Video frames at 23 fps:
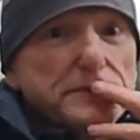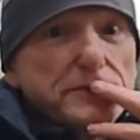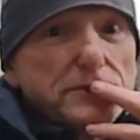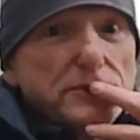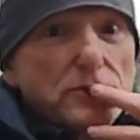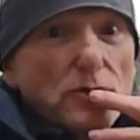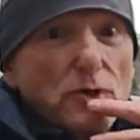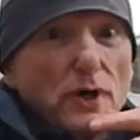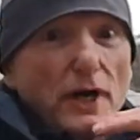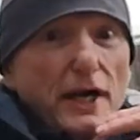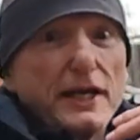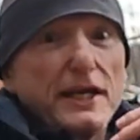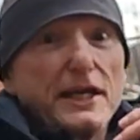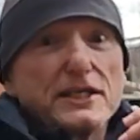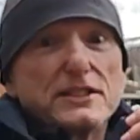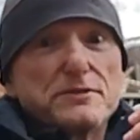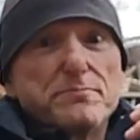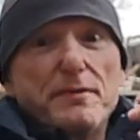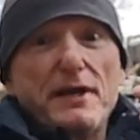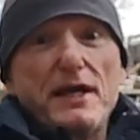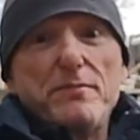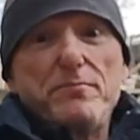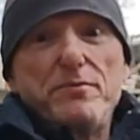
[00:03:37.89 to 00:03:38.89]
So I
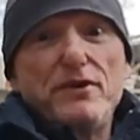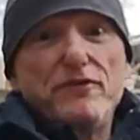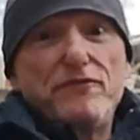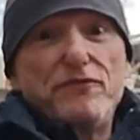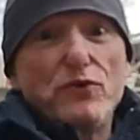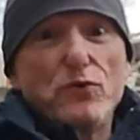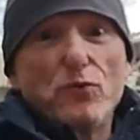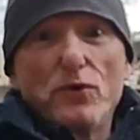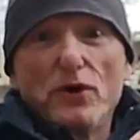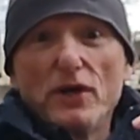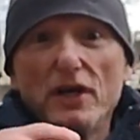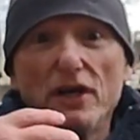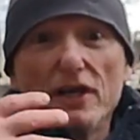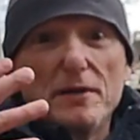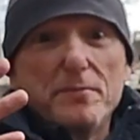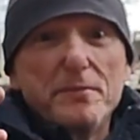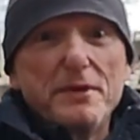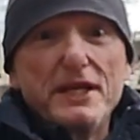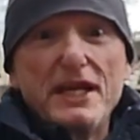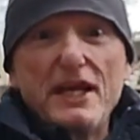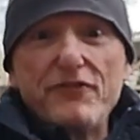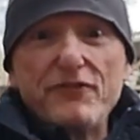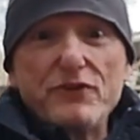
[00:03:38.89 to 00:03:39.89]
guess maybe if you want to
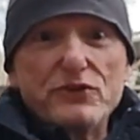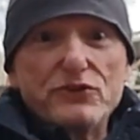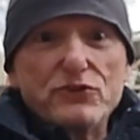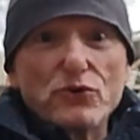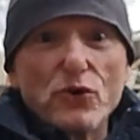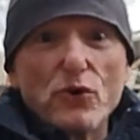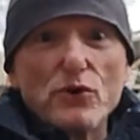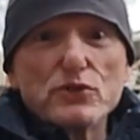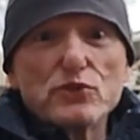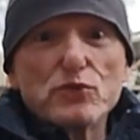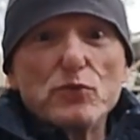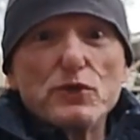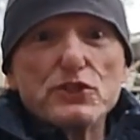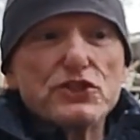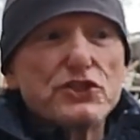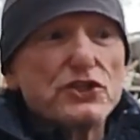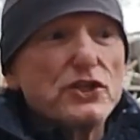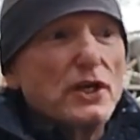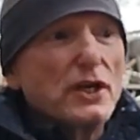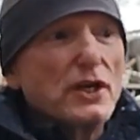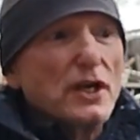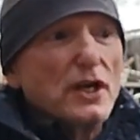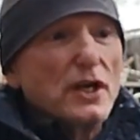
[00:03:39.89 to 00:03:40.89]
eliminate the drones,
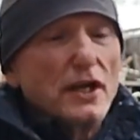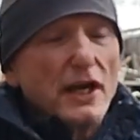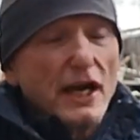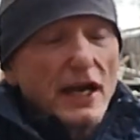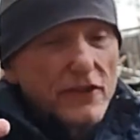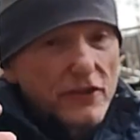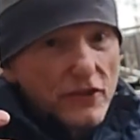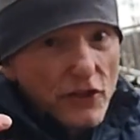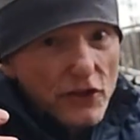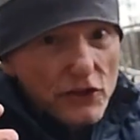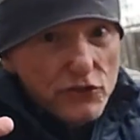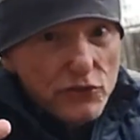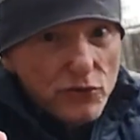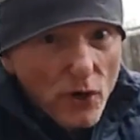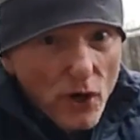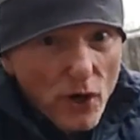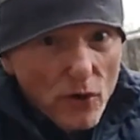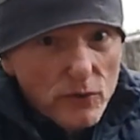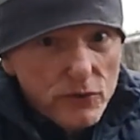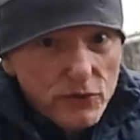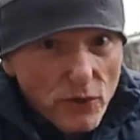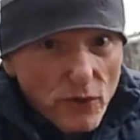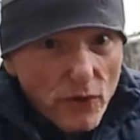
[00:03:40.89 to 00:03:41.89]
and the
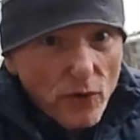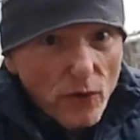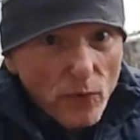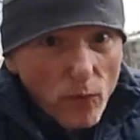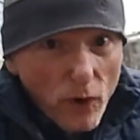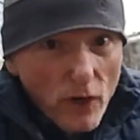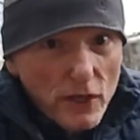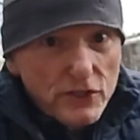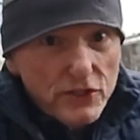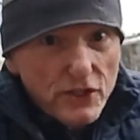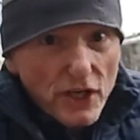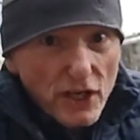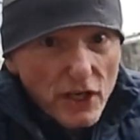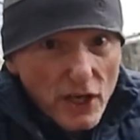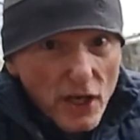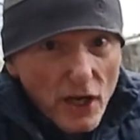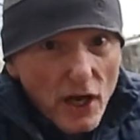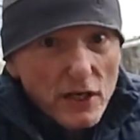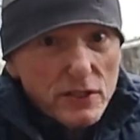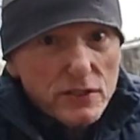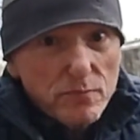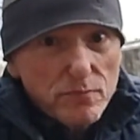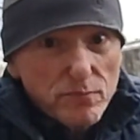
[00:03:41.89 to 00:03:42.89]
drones are the ones that
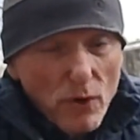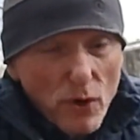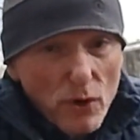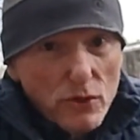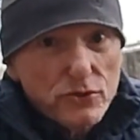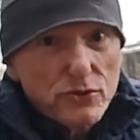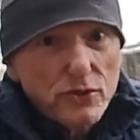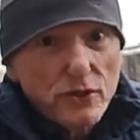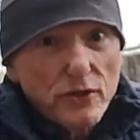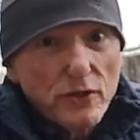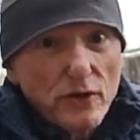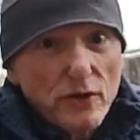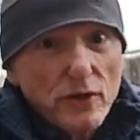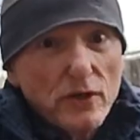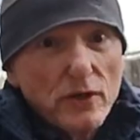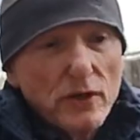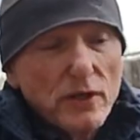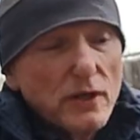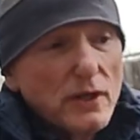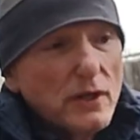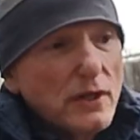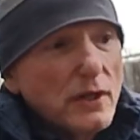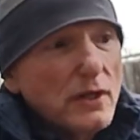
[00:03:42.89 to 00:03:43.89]
cause most of the
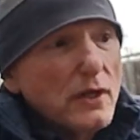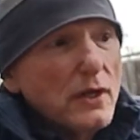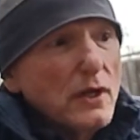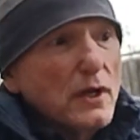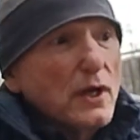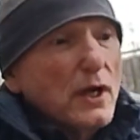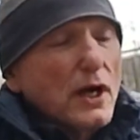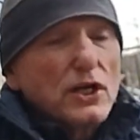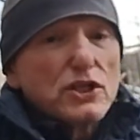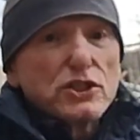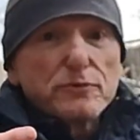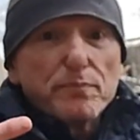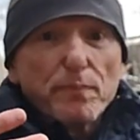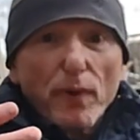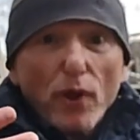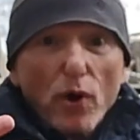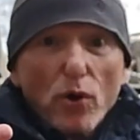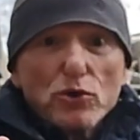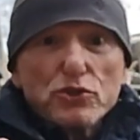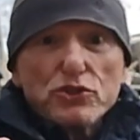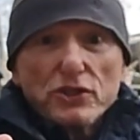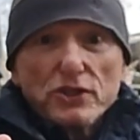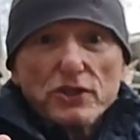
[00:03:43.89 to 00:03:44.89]

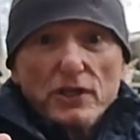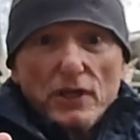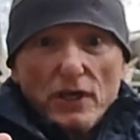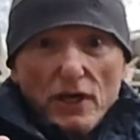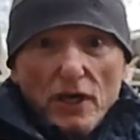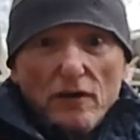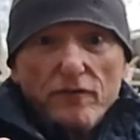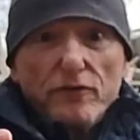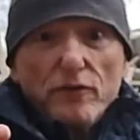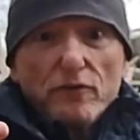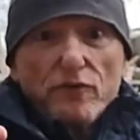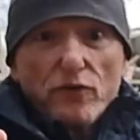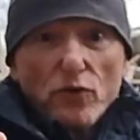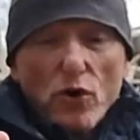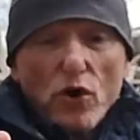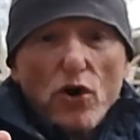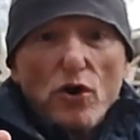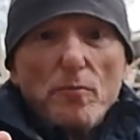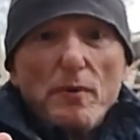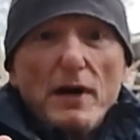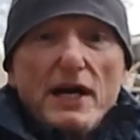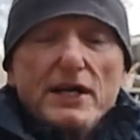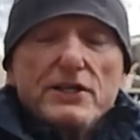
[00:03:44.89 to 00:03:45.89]
explosion of the
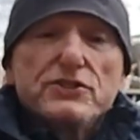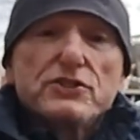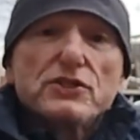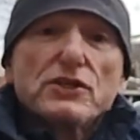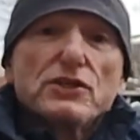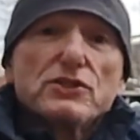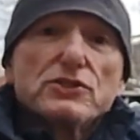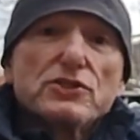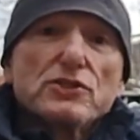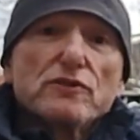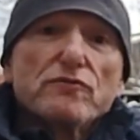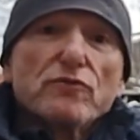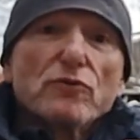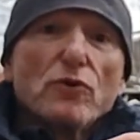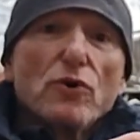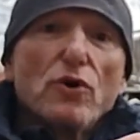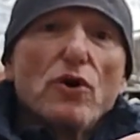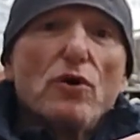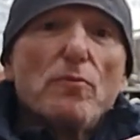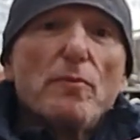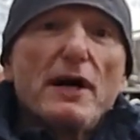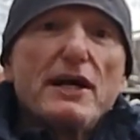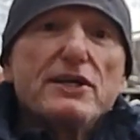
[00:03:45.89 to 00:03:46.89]
varroa mites, because the
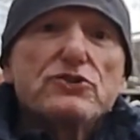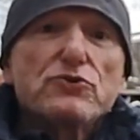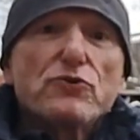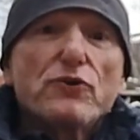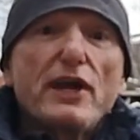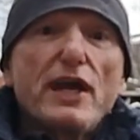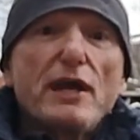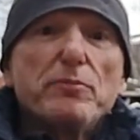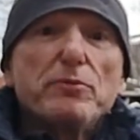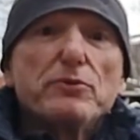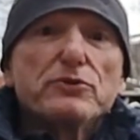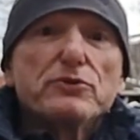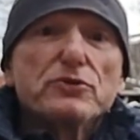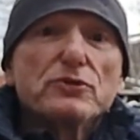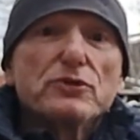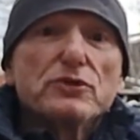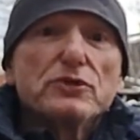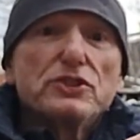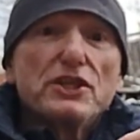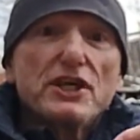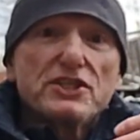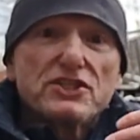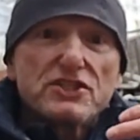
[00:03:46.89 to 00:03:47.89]
varroa mites are able to
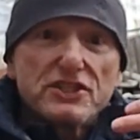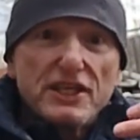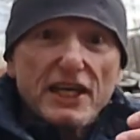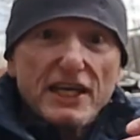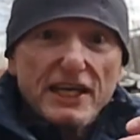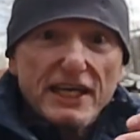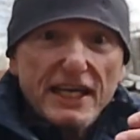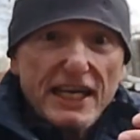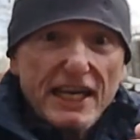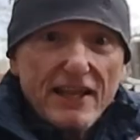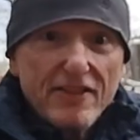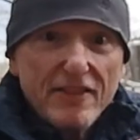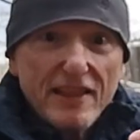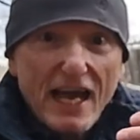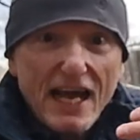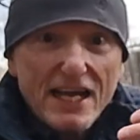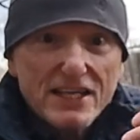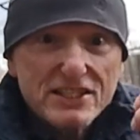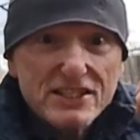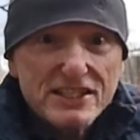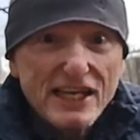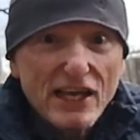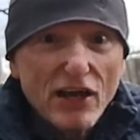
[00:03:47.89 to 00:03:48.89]
gestate in
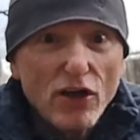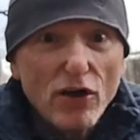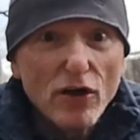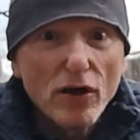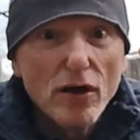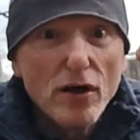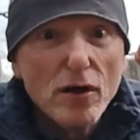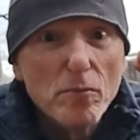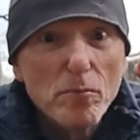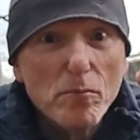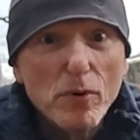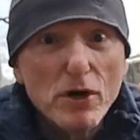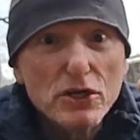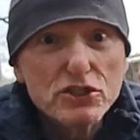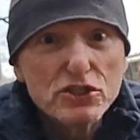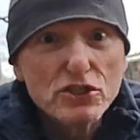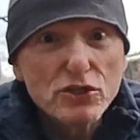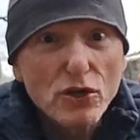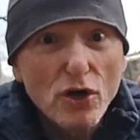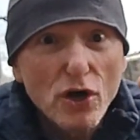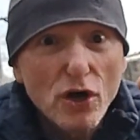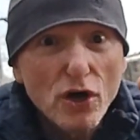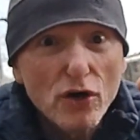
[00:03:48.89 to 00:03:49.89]
that cell
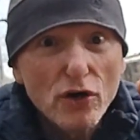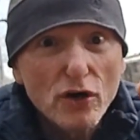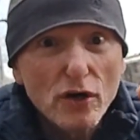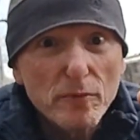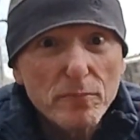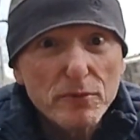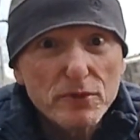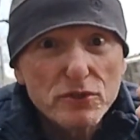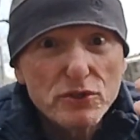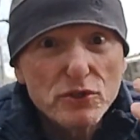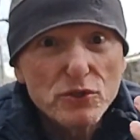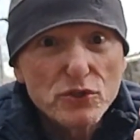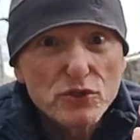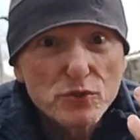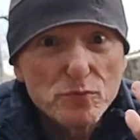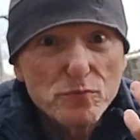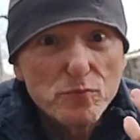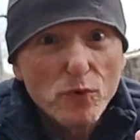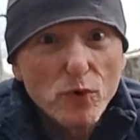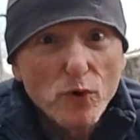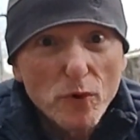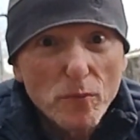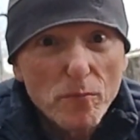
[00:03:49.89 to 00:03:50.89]
much longer and produce
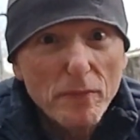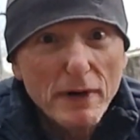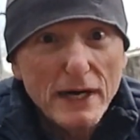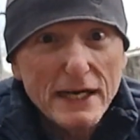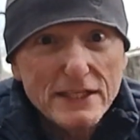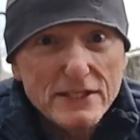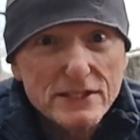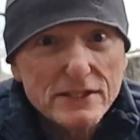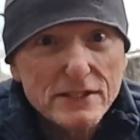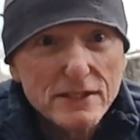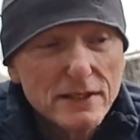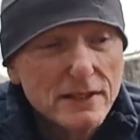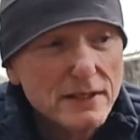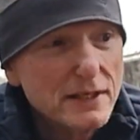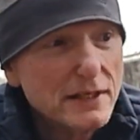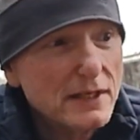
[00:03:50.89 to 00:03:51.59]
more mites,